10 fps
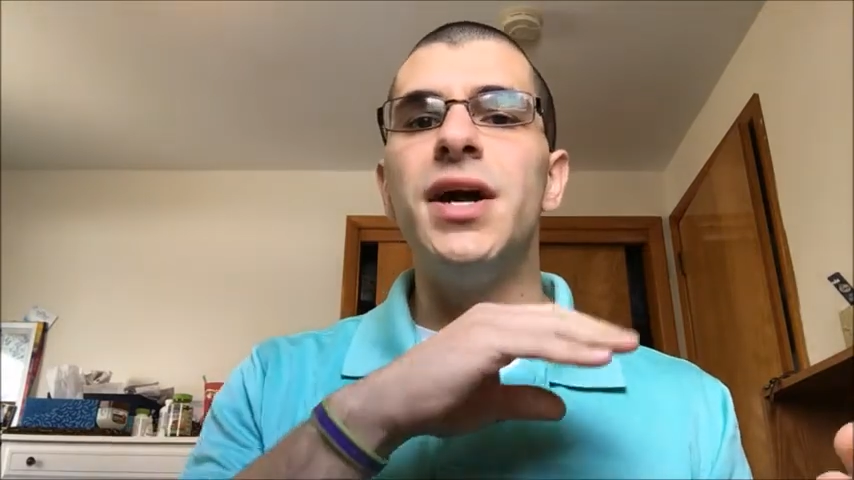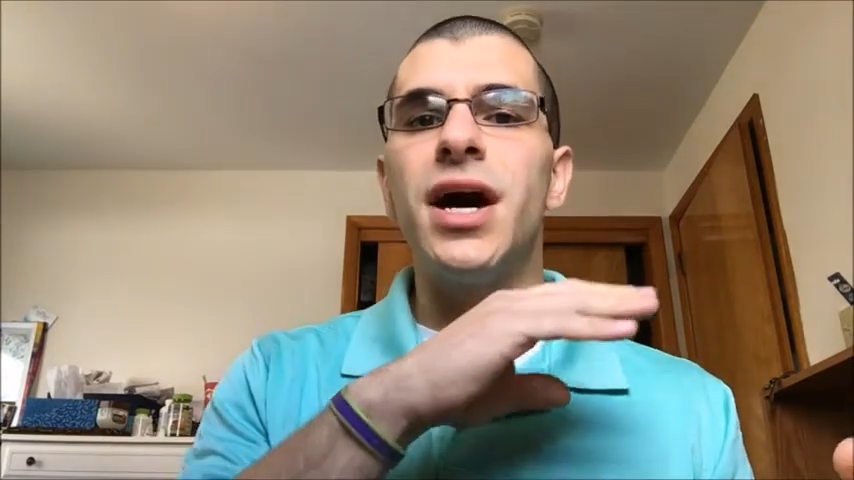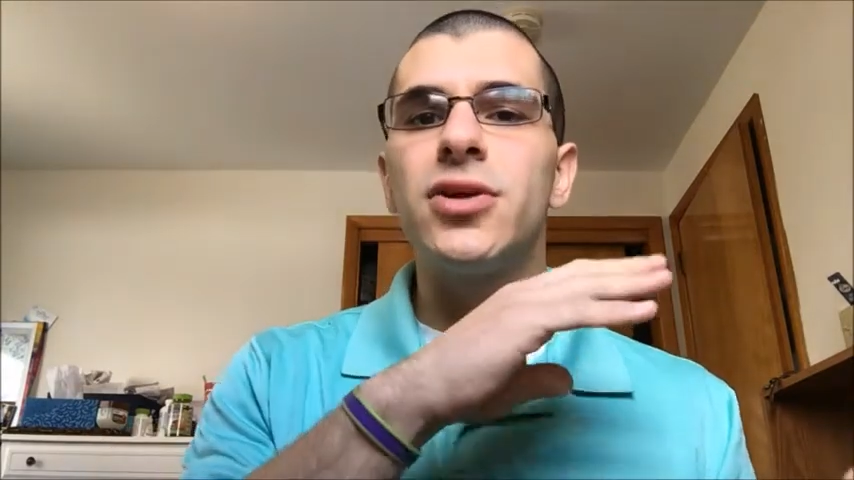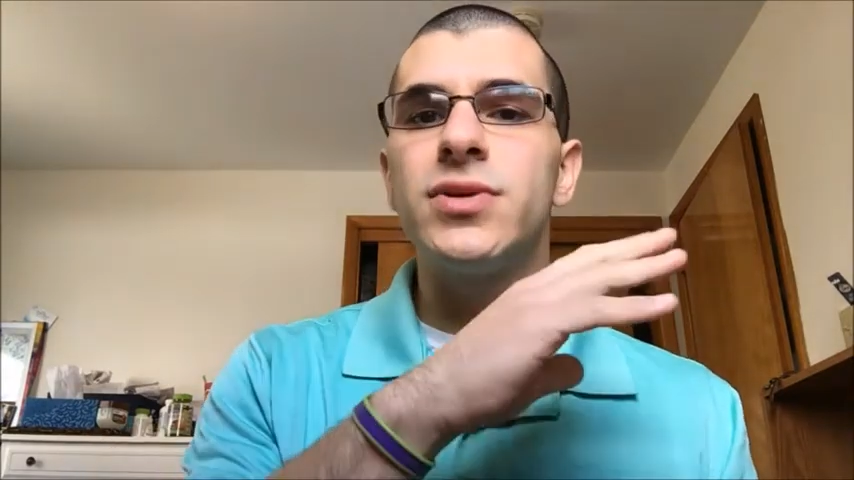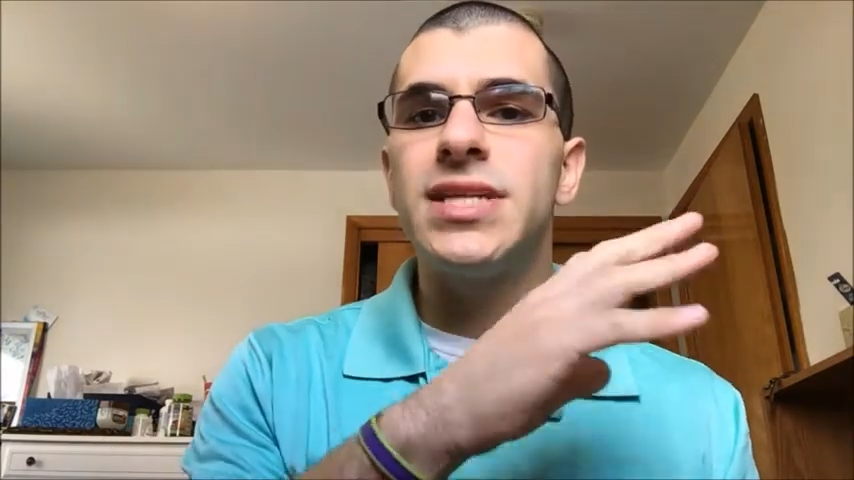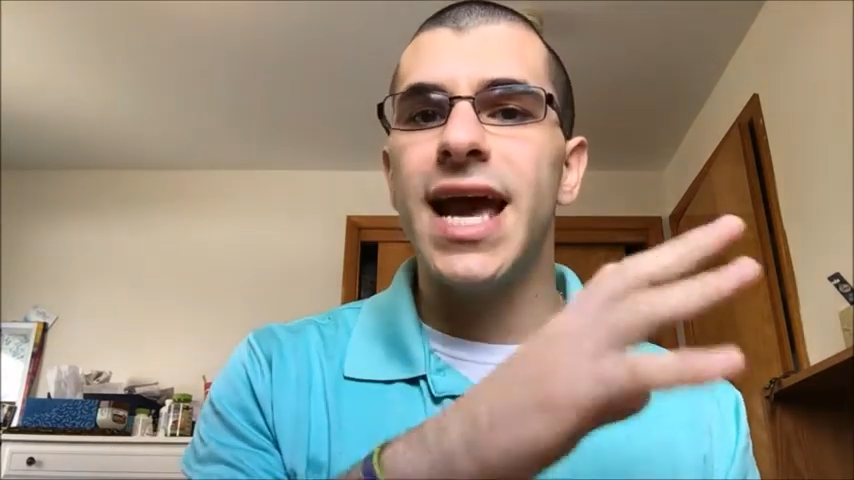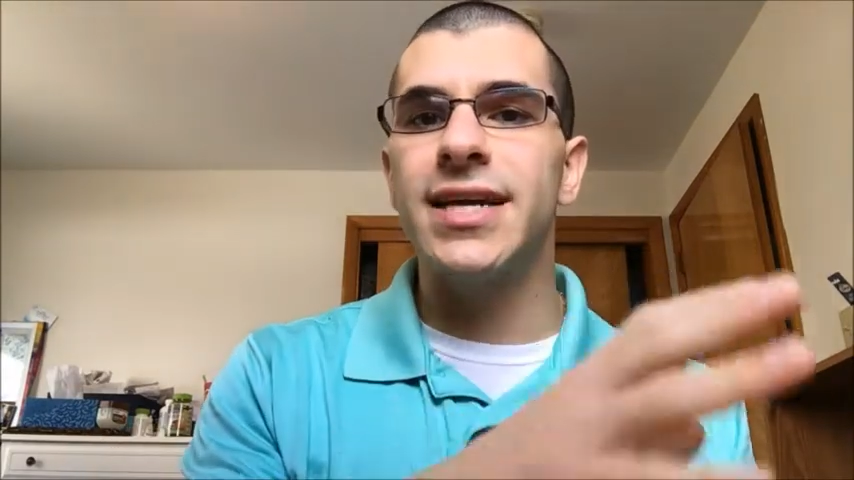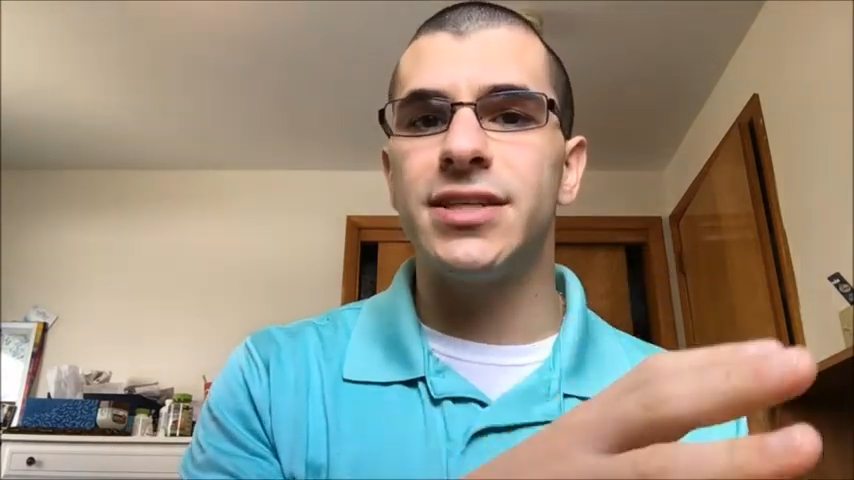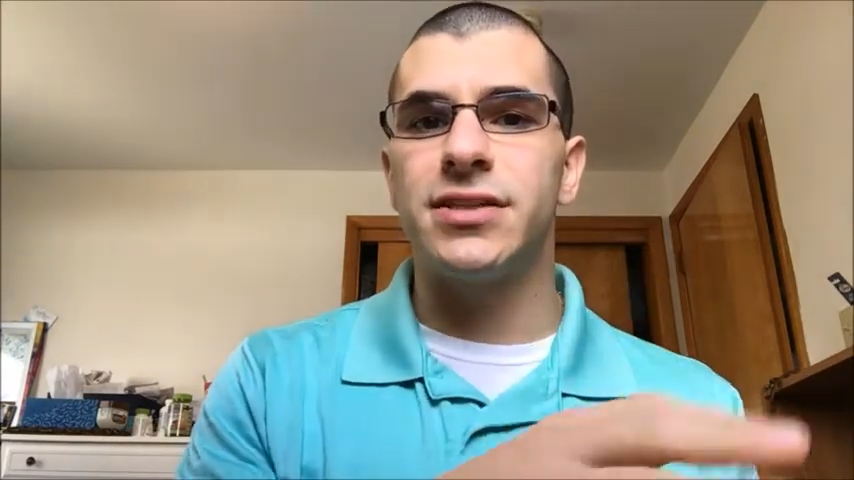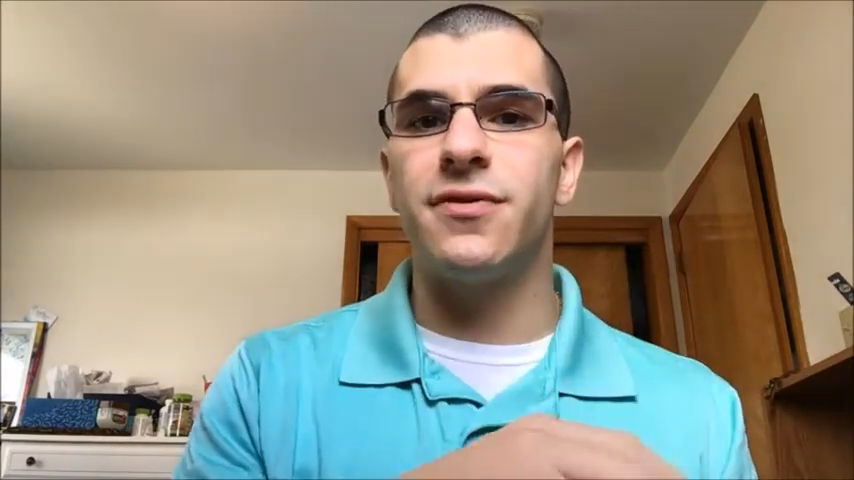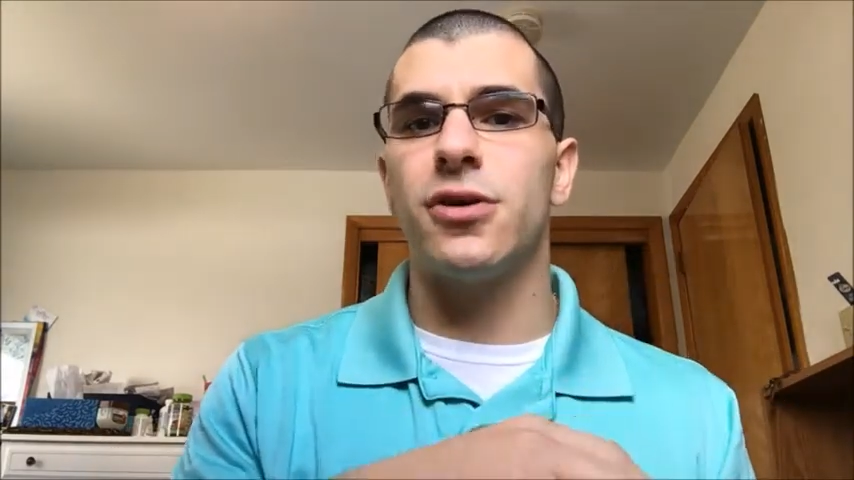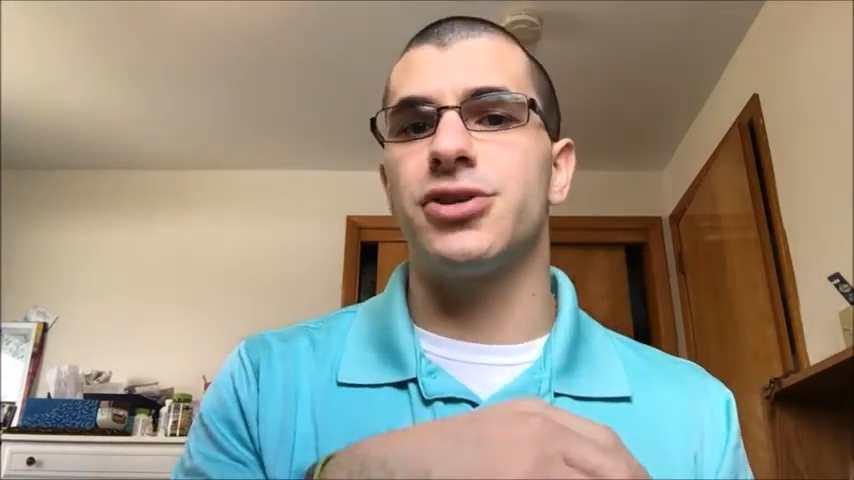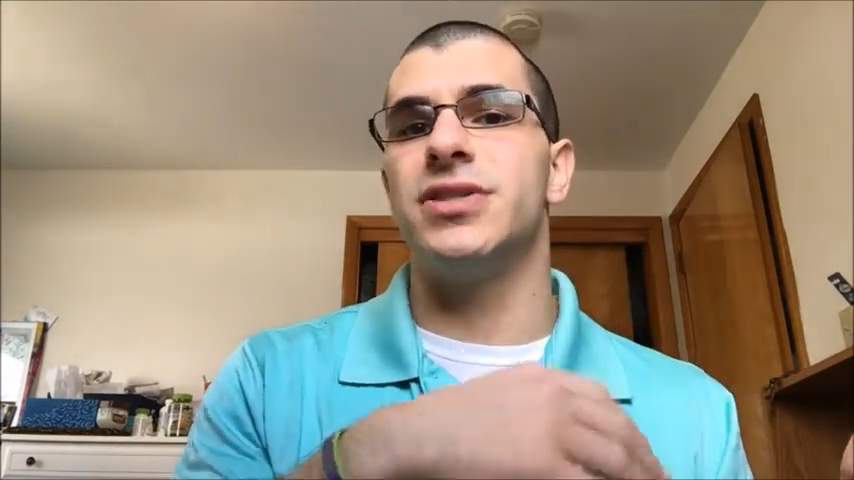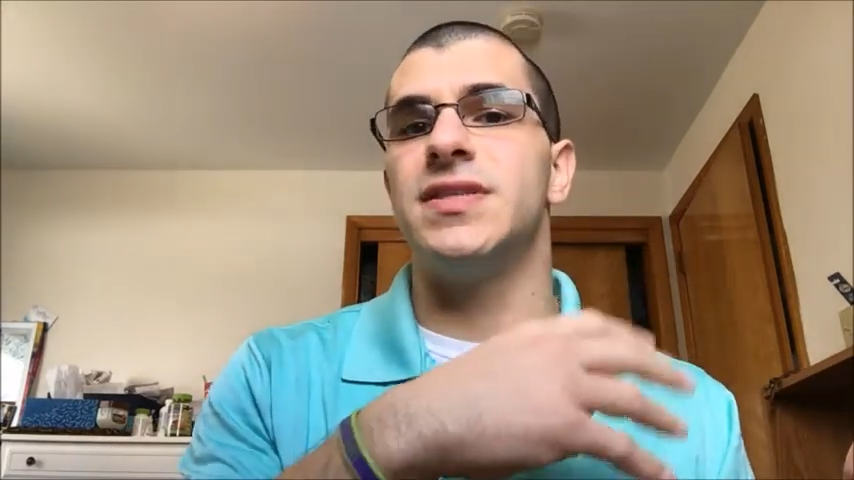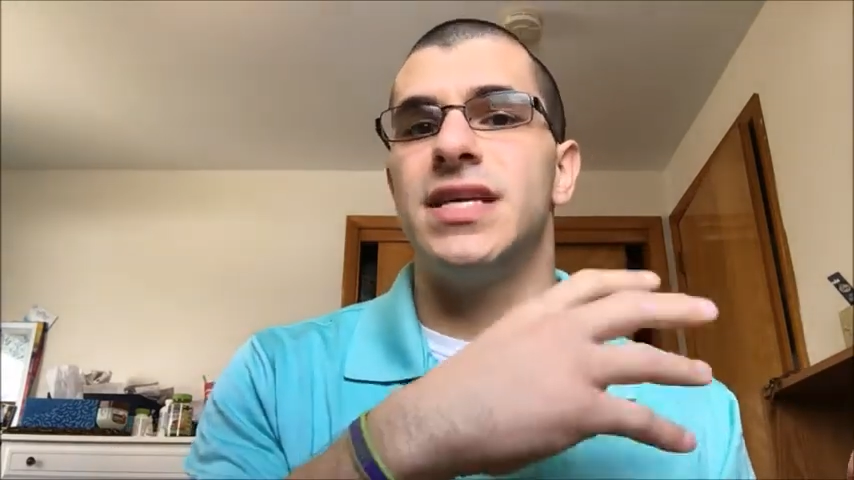on how to attack
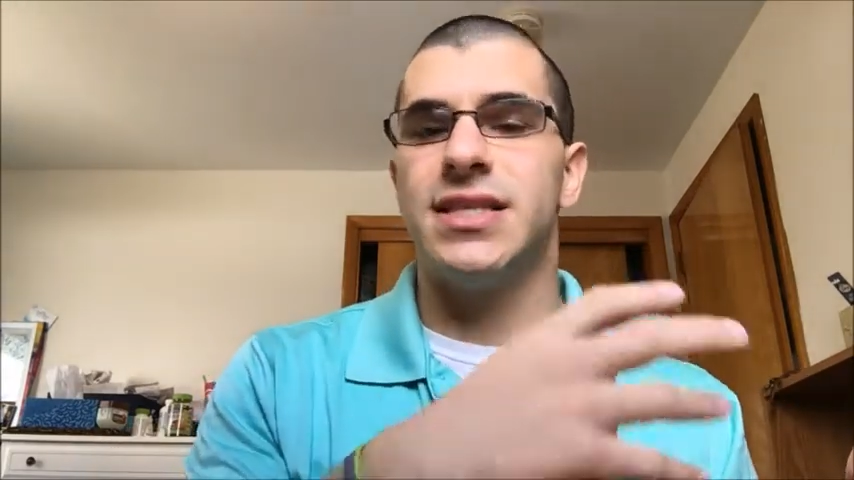dysfunctions